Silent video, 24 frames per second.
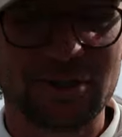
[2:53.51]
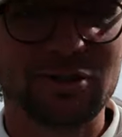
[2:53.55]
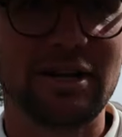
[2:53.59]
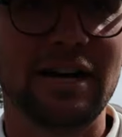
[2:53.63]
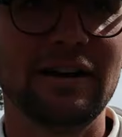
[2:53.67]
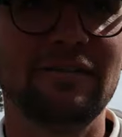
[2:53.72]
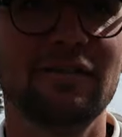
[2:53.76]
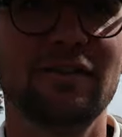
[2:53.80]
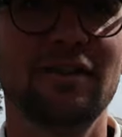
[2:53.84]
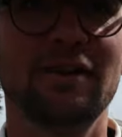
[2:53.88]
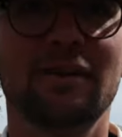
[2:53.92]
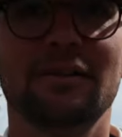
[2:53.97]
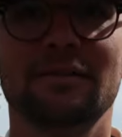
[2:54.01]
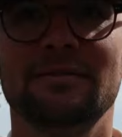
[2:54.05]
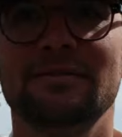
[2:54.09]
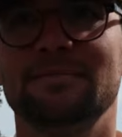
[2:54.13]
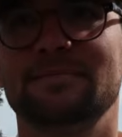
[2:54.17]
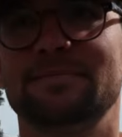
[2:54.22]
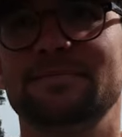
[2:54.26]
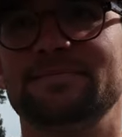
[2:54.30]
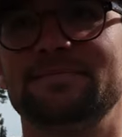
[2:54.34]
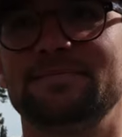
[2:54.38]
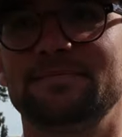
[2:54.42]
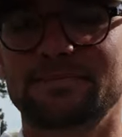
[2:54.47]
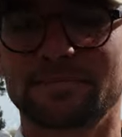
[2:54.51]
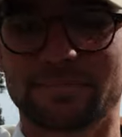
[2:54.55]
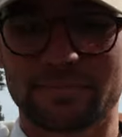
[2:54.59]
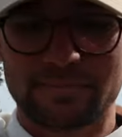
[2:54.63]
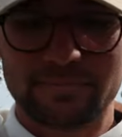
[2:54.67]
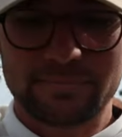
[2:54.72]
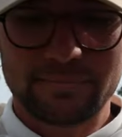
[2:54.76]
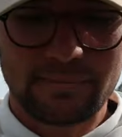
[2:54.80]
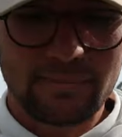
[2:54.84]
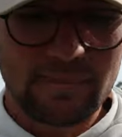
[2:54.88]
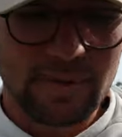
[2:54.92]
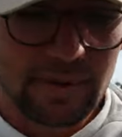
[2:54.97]
the driver though.
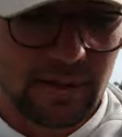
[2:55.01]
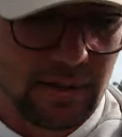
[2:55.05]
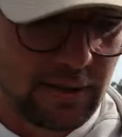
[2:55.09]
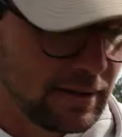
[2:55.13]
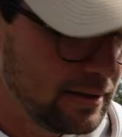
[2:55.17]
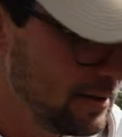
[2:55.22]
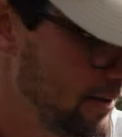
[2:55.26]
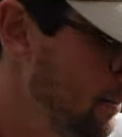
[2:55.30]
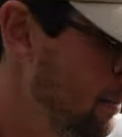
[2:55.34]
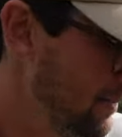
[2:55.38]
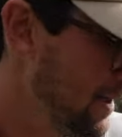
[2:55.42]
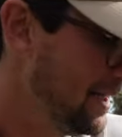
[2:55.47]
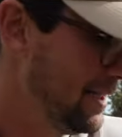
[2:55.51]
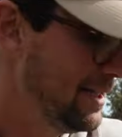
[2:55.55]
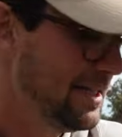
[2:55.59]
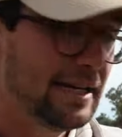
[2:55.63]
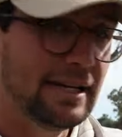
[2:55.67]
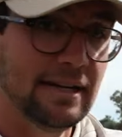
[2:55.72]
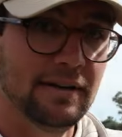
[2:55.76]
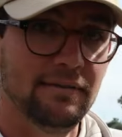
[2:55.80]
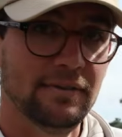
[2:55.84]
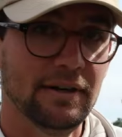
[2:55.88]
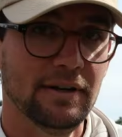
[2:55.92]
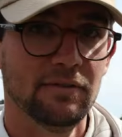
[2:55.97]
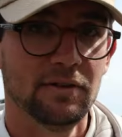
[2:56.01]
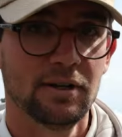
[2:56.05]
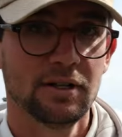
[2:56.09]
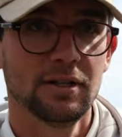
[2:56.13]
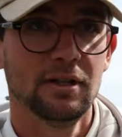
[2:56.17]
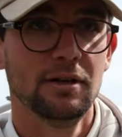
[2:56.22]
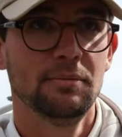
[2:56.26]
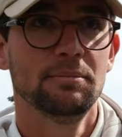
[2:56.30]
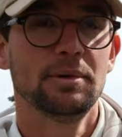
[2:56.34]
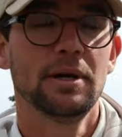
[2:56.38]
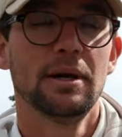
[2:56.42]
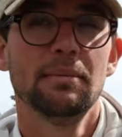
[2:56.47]
My second favorite
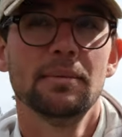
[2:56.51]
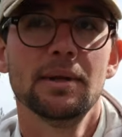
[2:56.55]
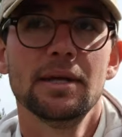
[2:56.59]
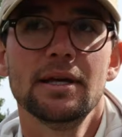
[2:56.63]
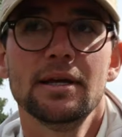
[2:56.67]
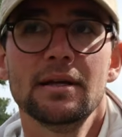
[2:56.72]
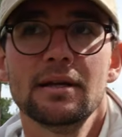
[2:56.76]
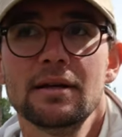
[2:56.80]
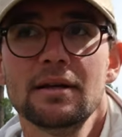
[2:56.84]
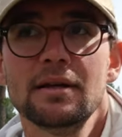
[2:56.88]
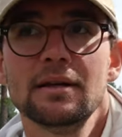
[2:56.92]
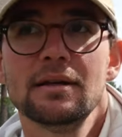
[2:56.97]
club probably.